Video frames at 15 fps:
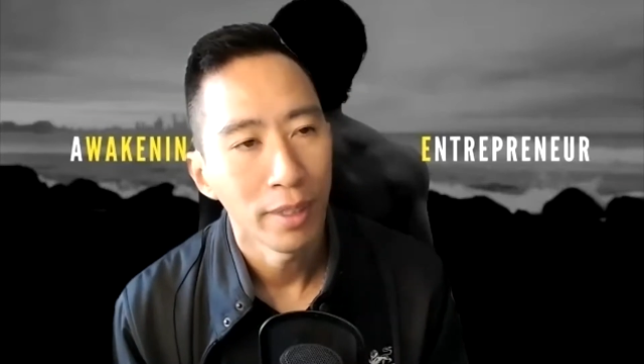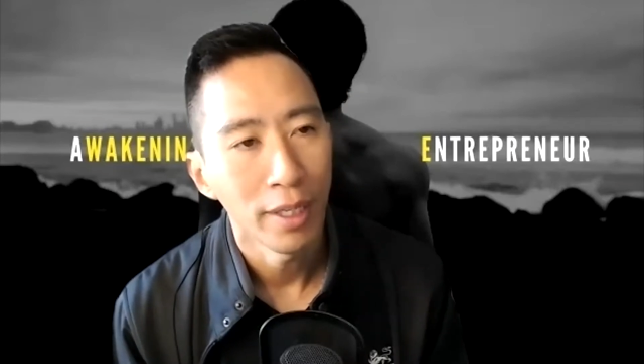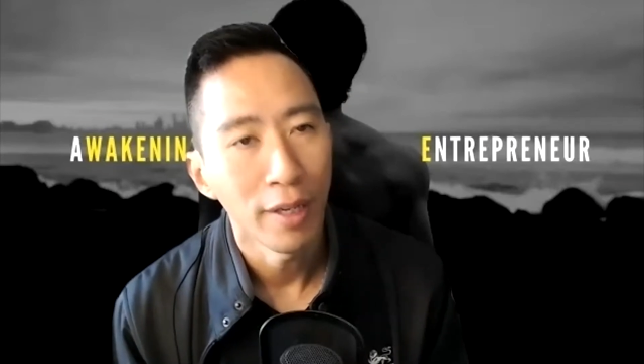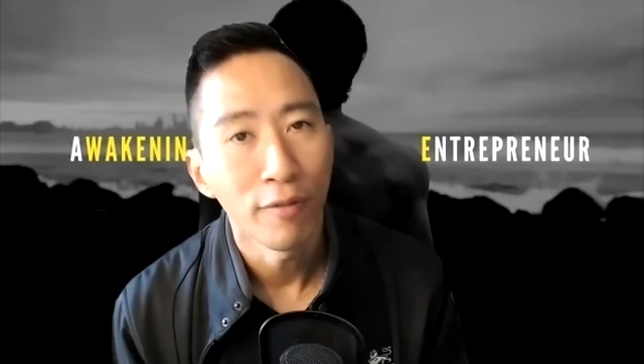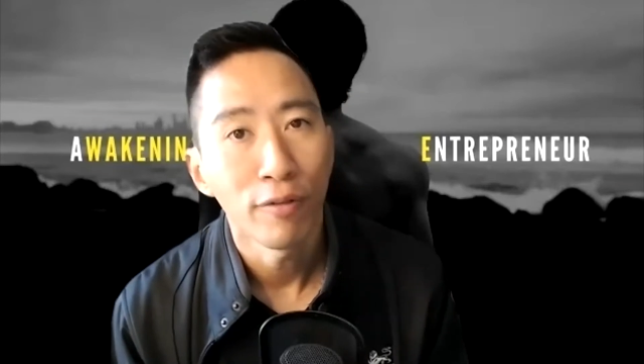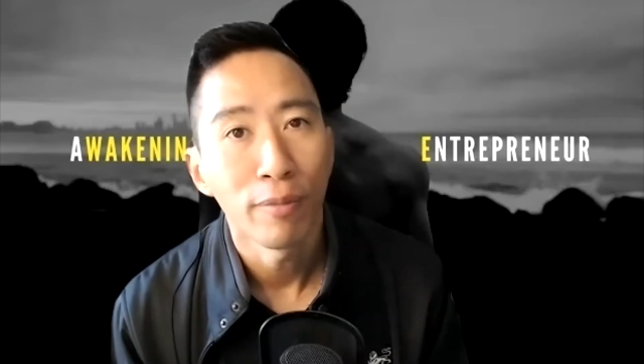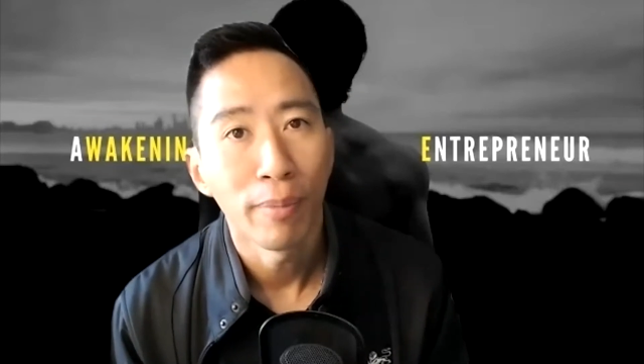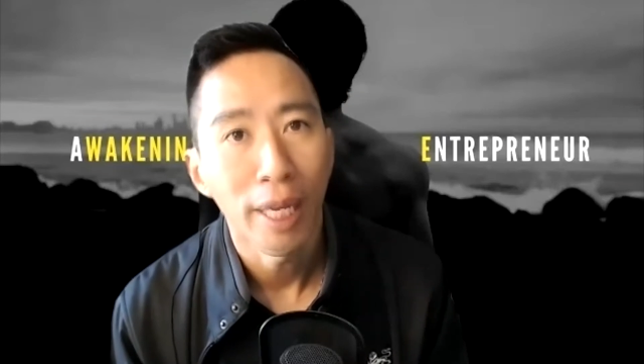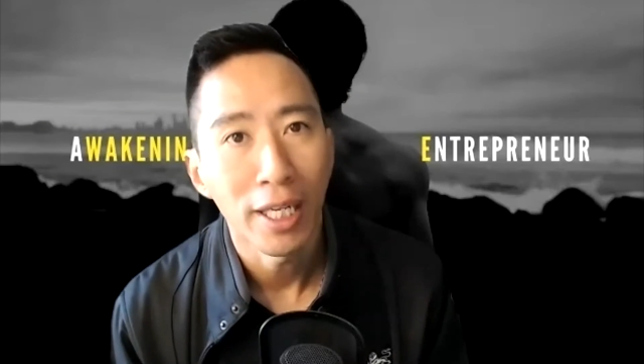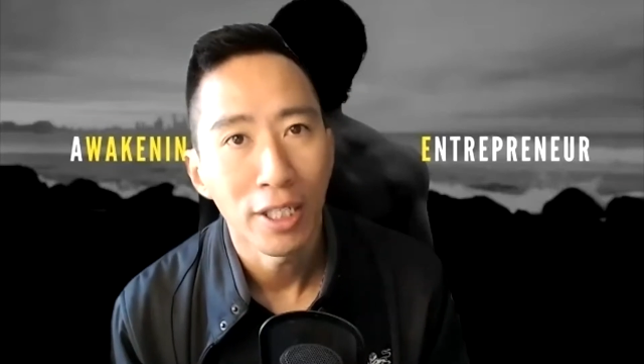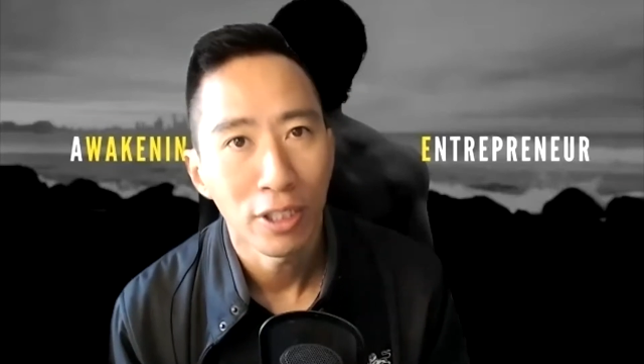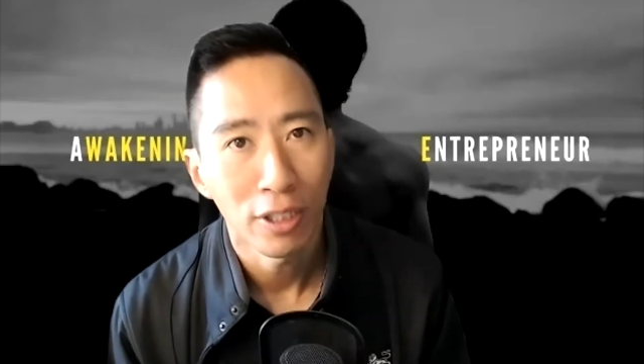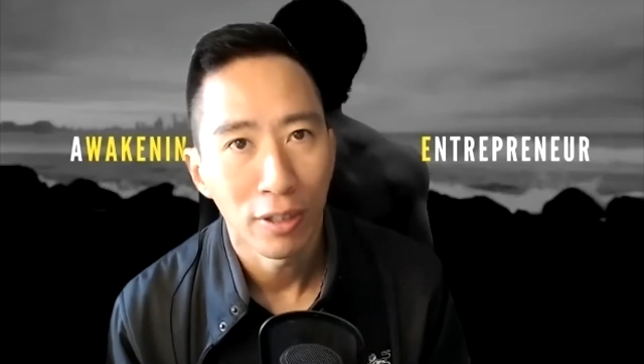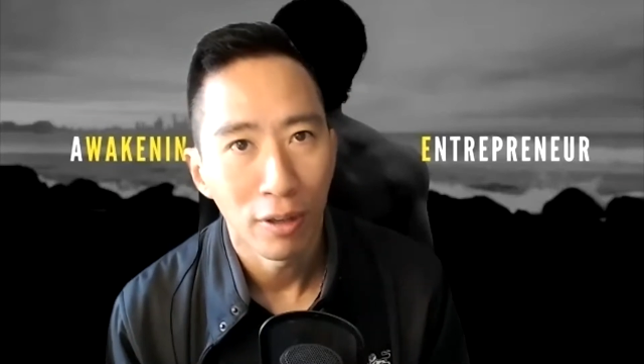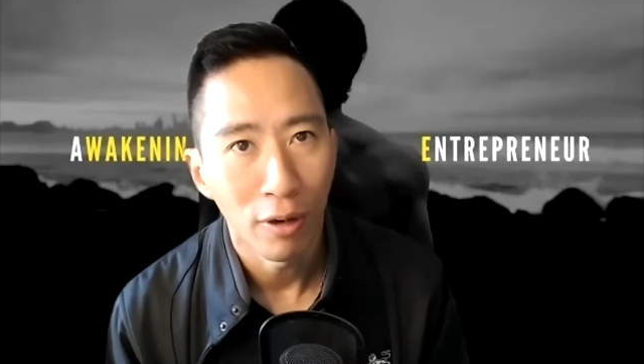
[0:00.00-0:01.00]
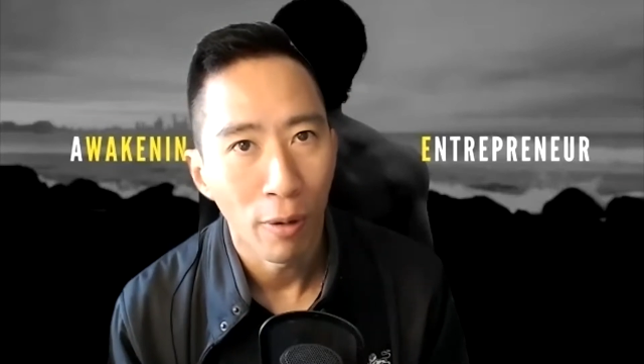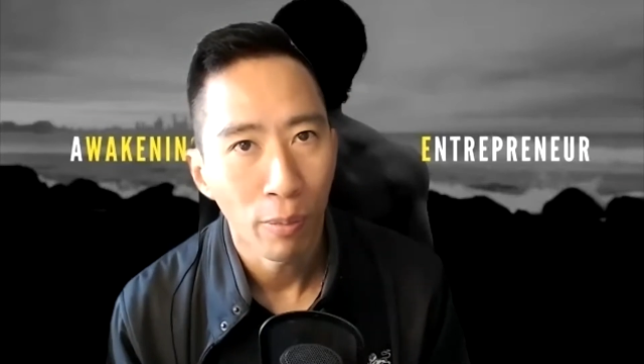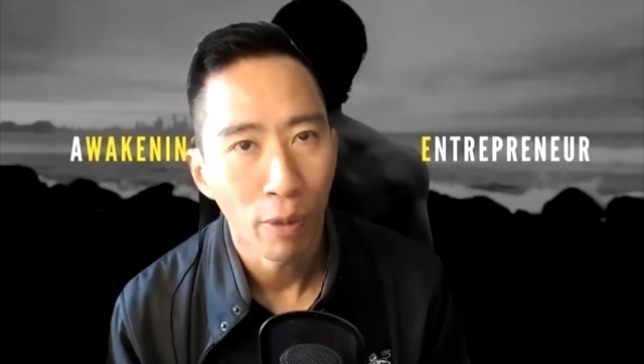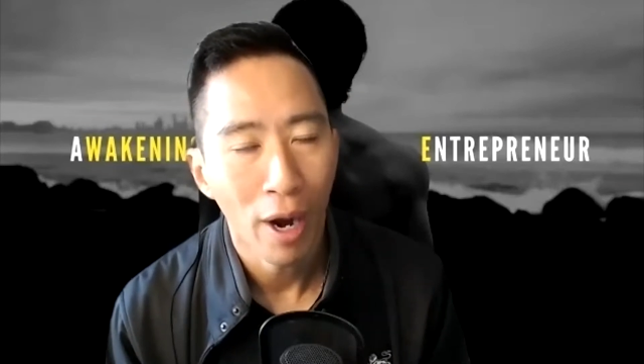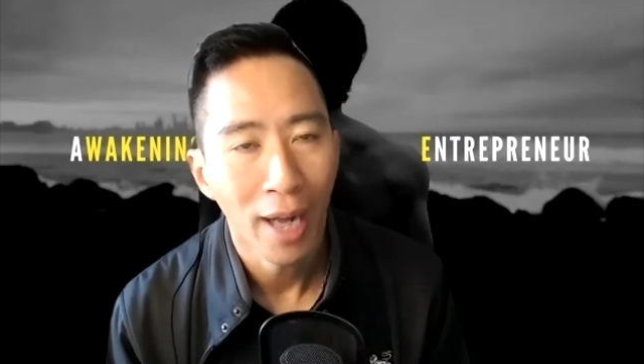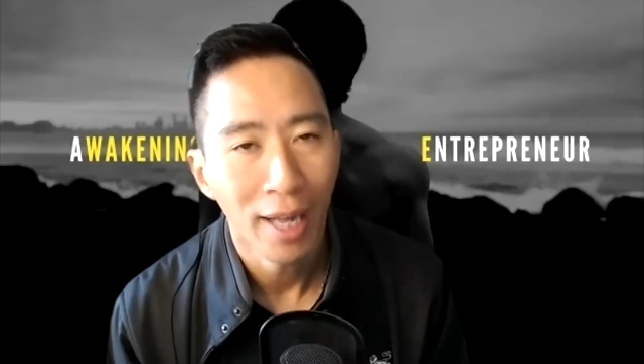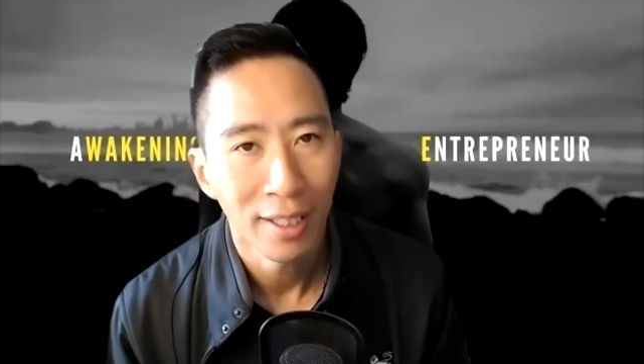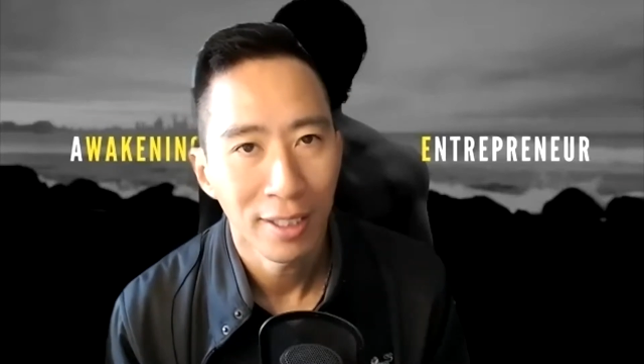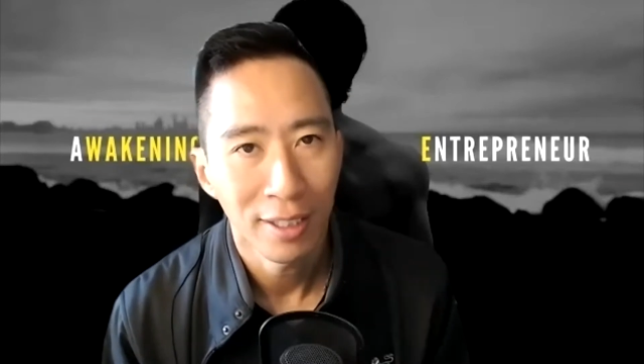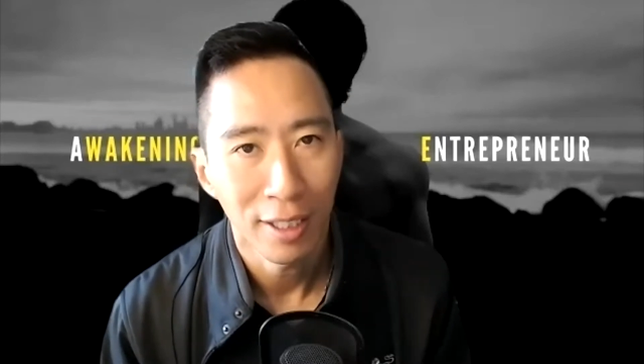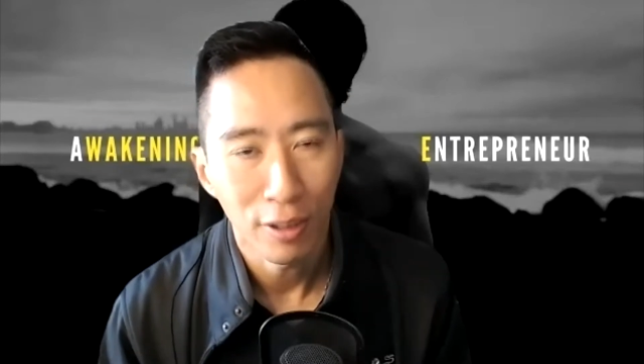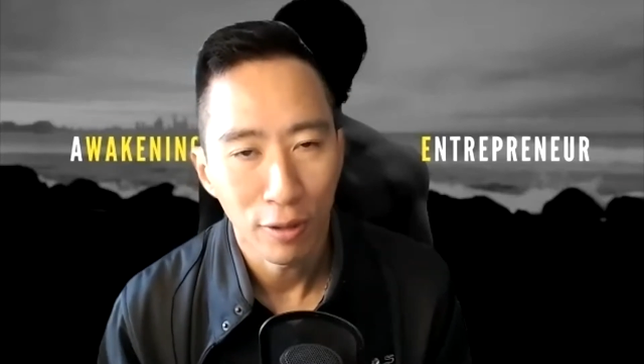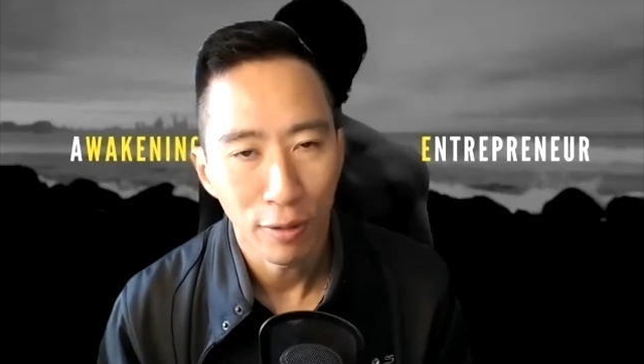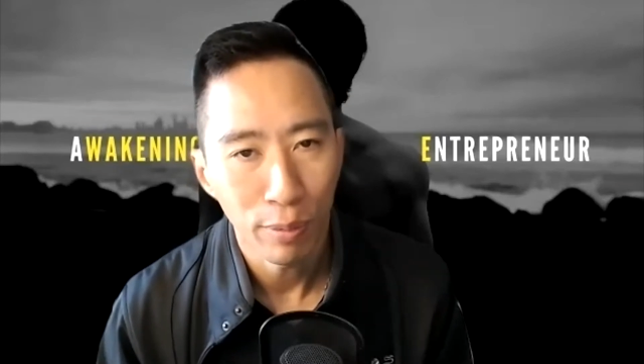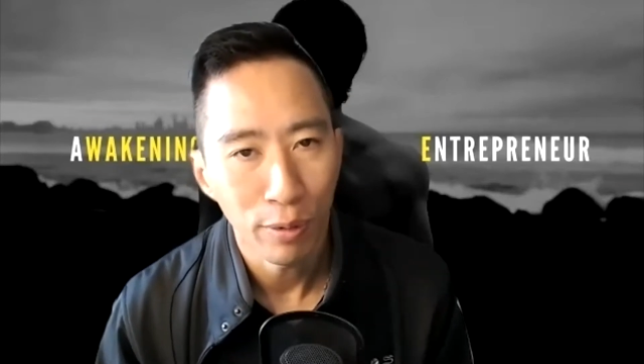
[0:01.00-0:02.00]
information or practice that you